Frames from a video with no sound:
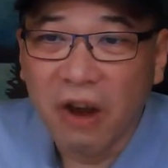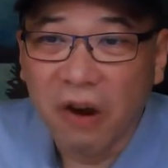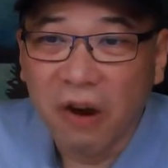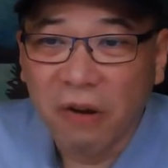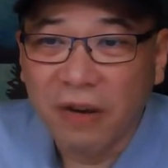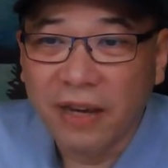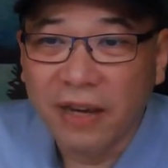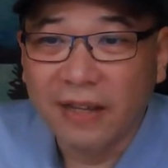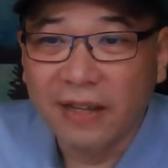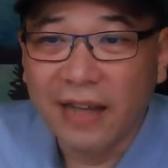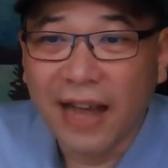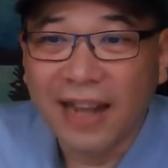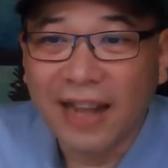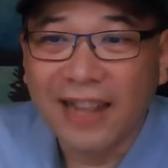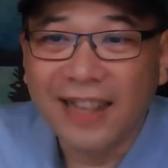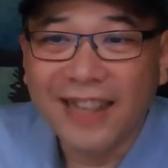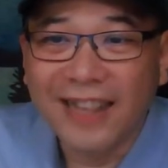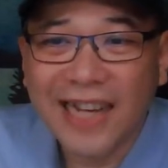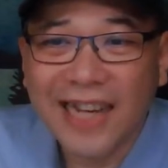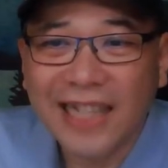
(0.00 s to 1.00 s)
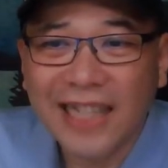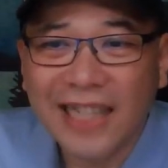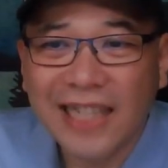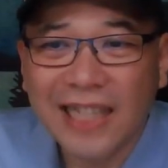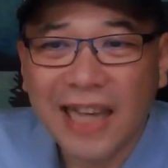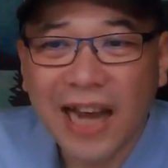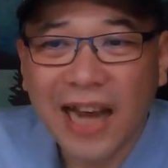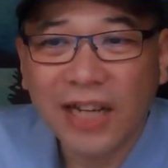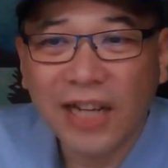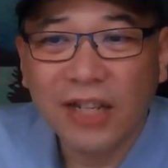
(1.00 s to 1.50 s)
Okay,
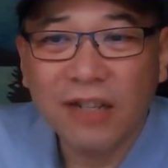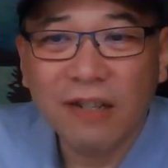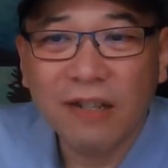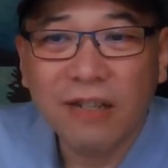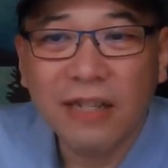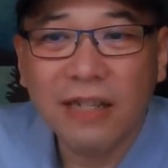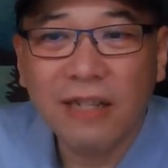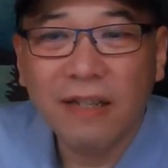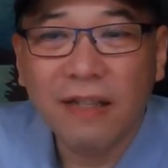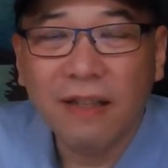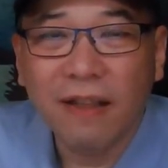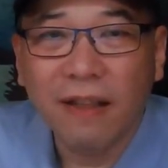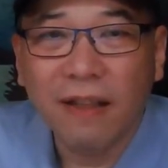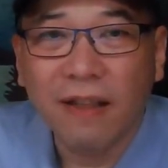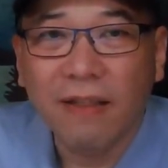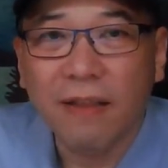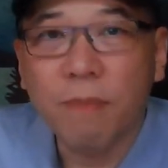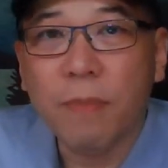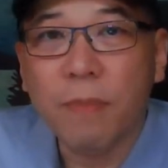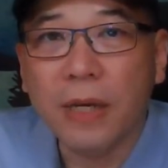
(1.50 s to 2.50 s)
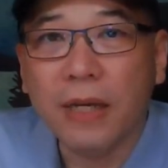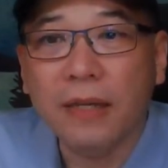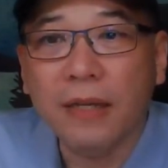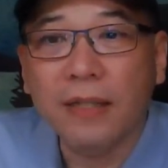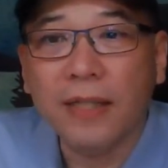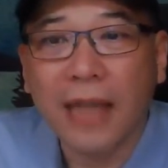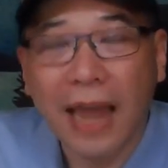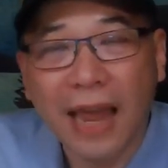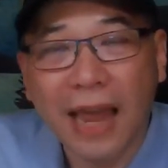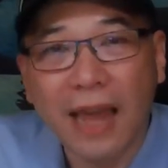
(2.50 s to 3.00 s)
that's actually the
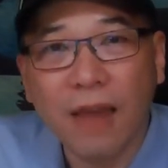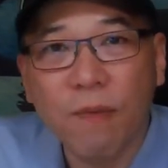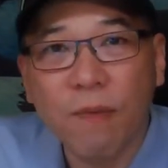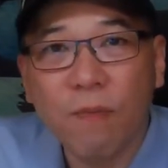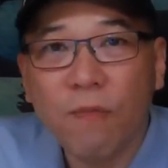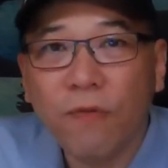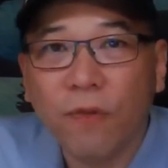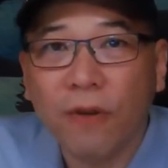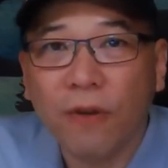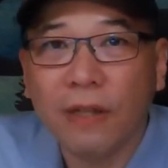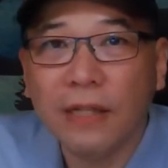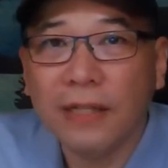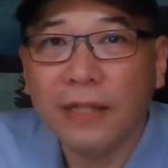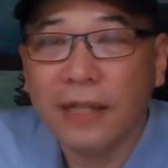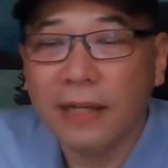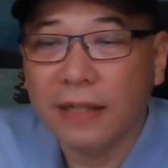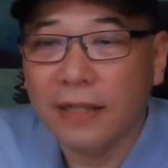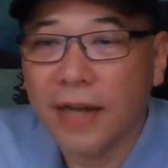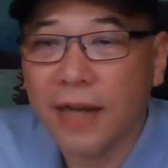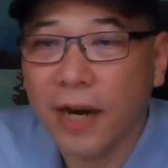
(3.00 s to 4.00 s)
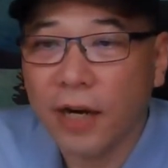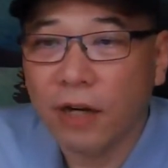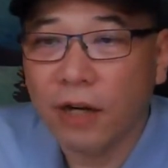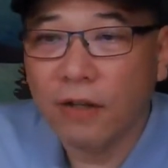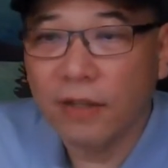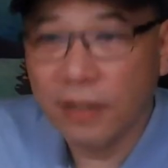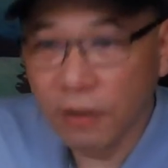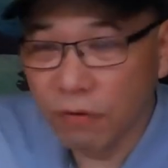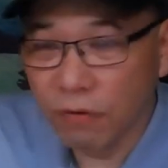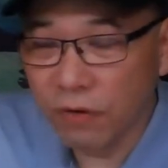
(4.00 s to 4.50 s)
biggest aim for this entire
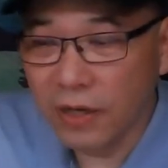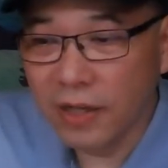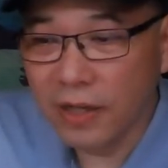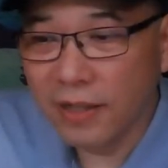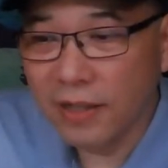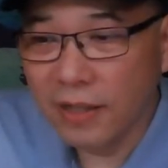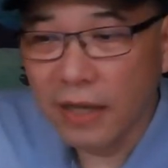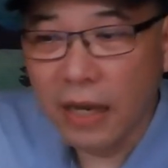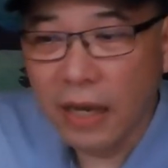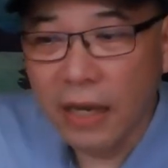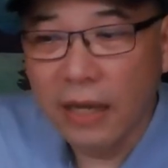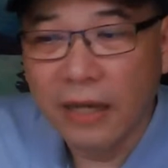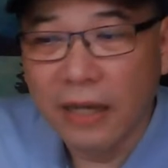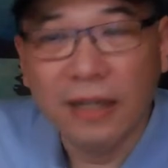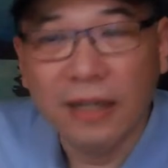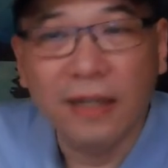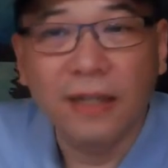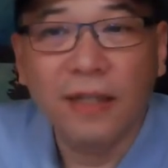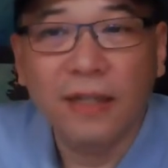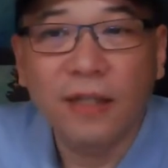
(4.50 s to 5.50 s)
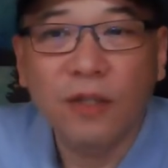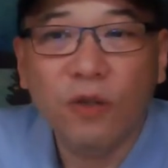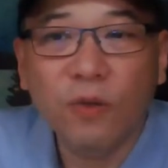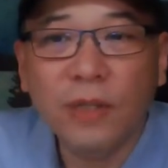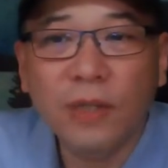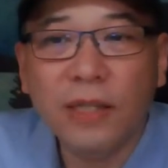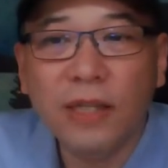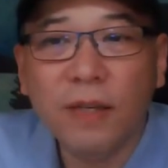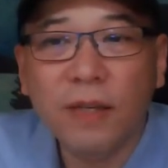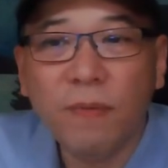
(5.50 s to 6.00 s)
series, is to
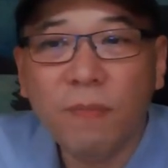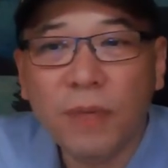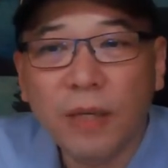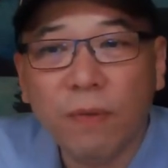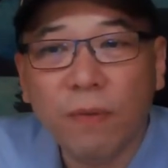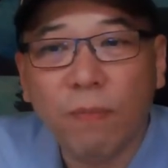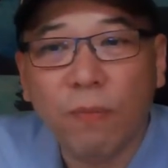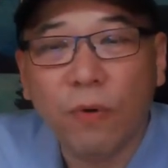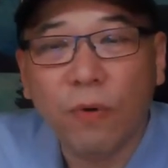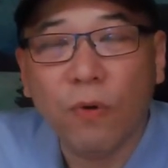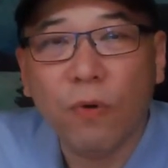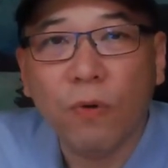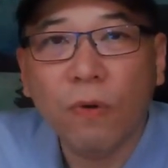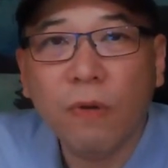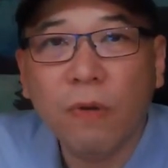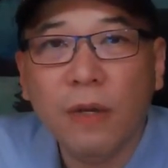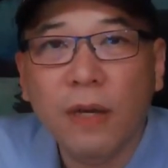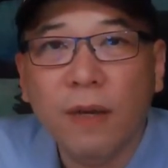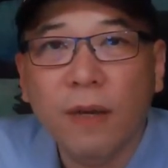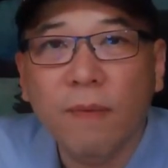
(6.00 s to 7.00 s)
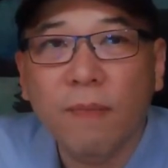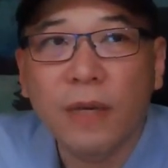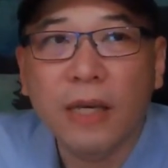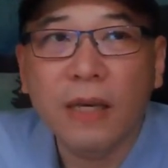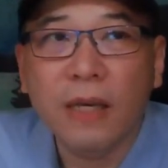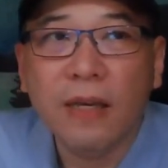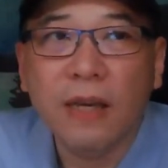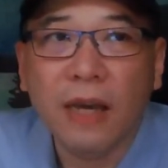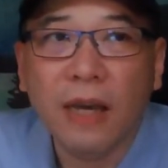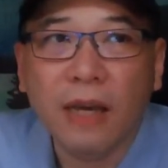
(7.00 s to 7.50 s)
see people
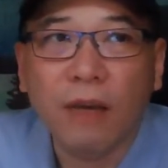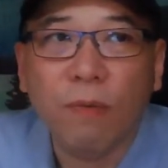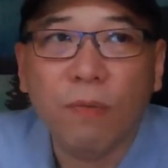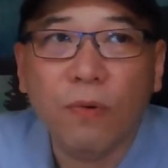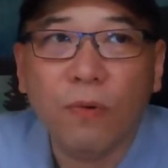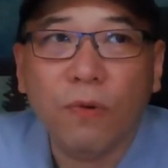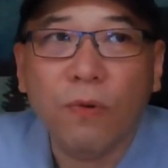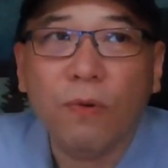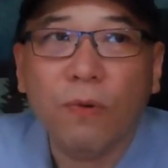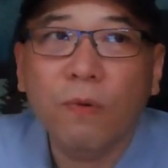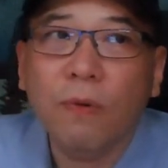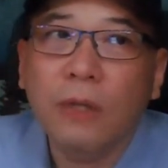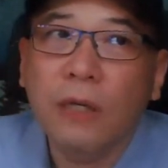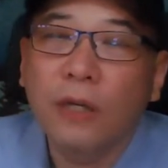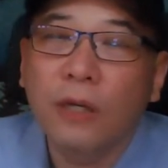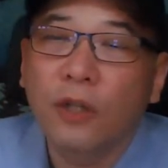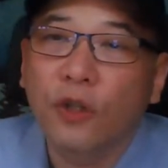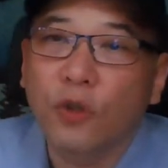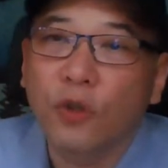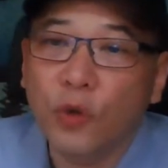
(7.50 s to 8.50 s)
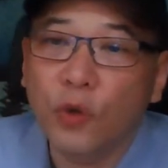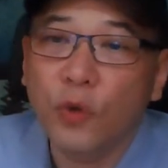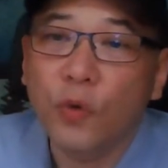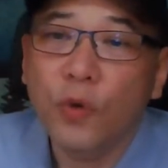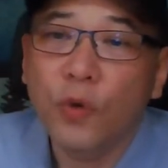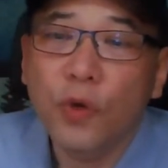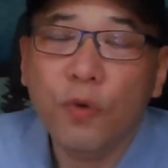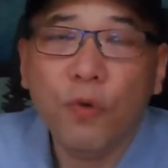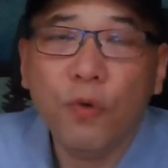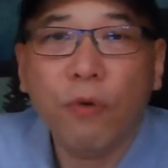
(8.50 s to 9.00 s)
being able to do
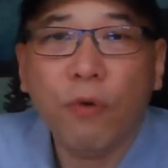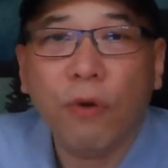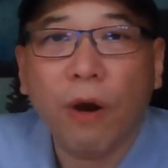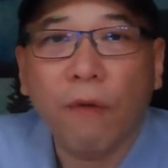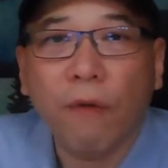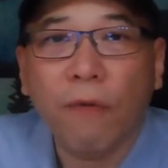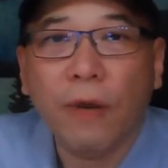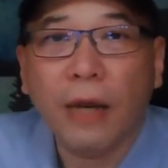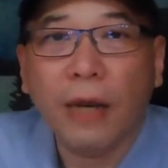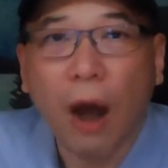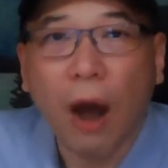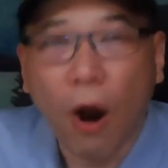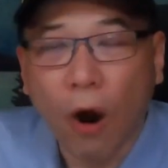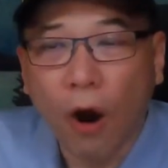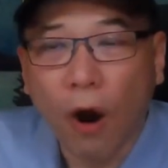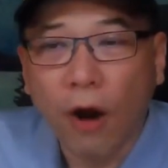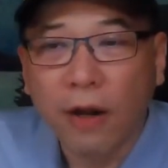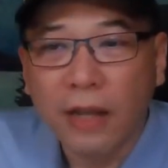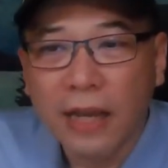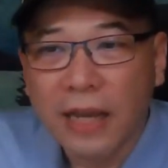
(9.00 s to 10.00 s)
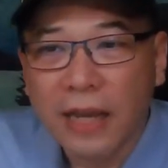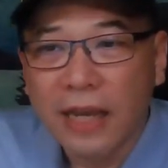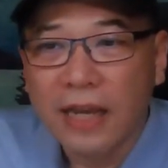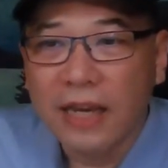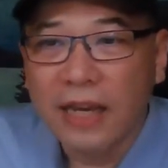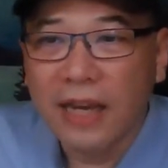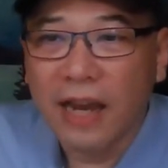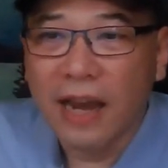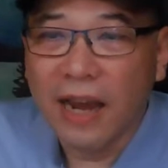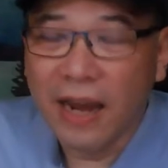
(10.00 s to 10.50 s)
neurographic art
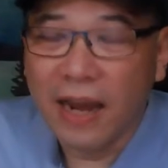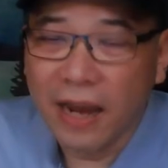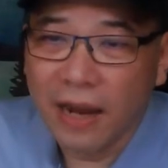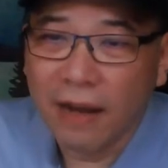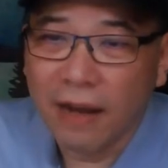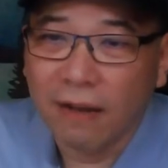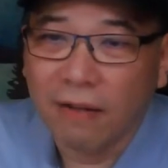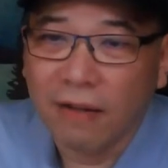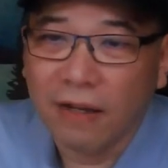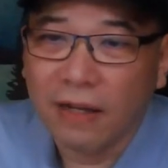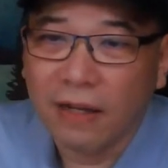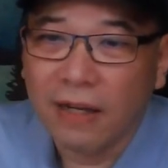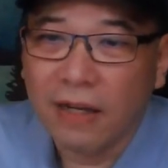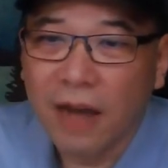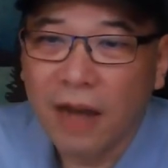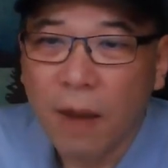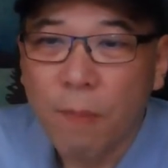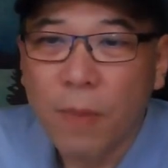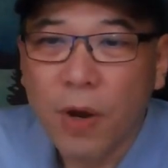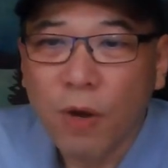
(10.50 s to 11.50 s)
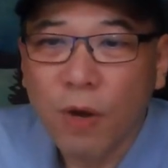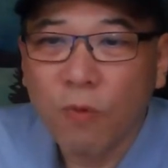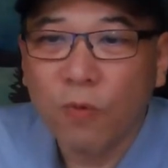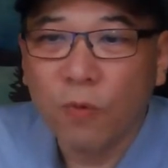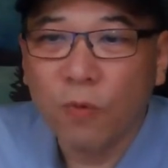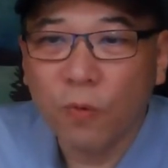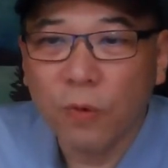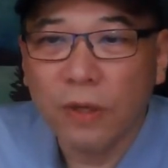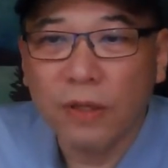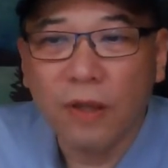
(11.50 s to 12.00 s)
and come out
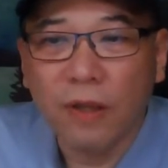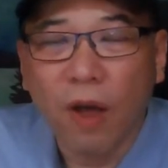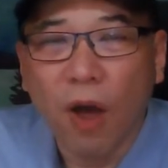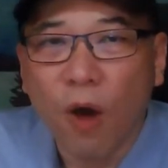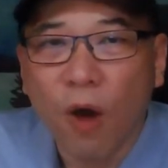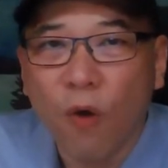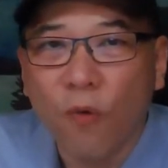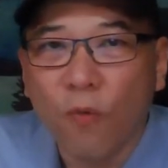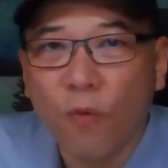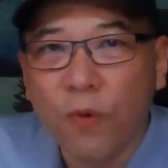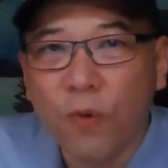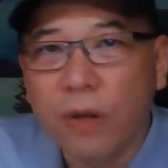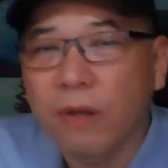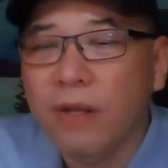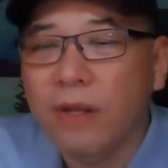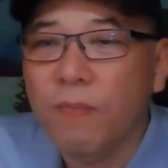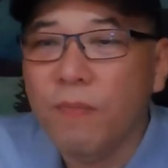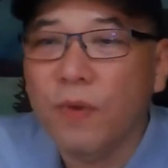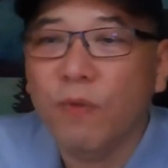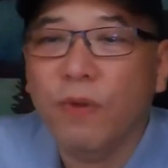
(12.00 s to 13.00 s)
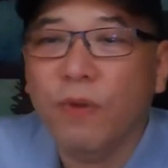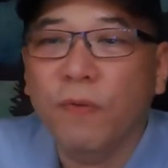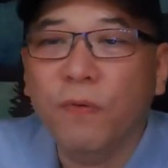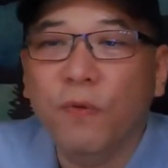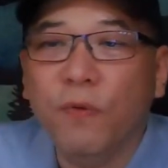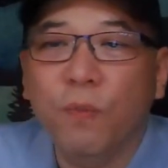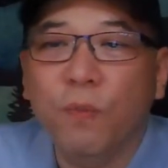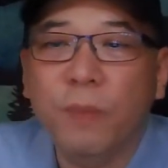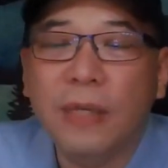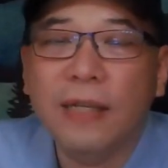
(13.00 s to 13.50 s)
with really
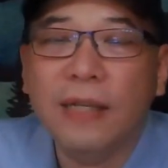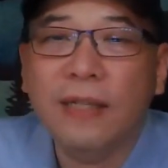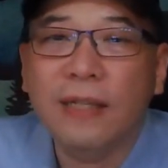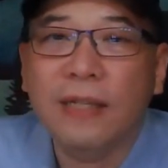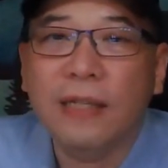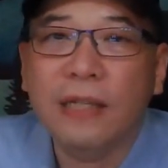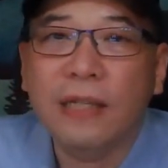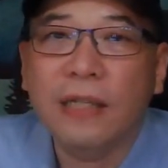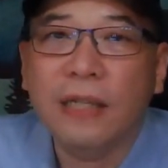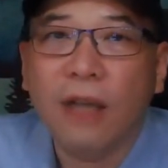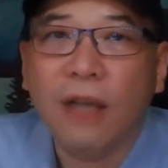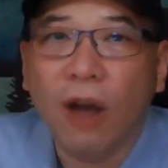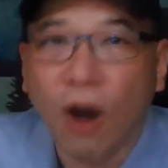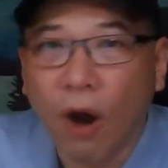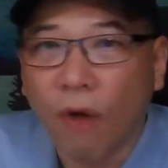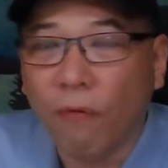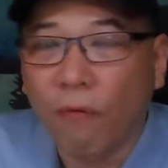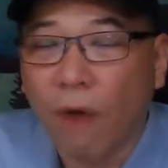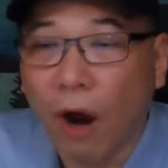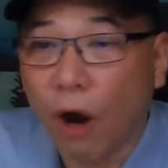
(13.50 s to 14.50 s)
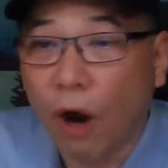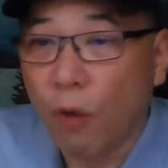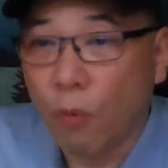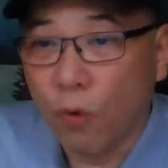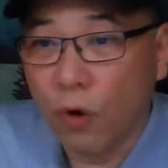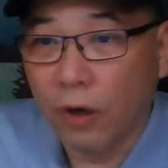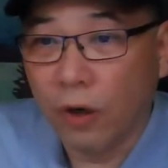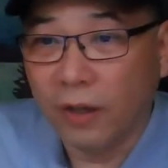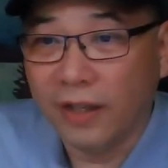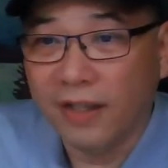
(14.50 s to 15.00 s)
beautiful pieces of
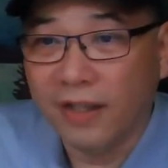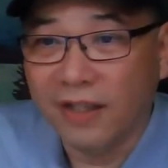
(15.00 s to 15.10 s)
artwork.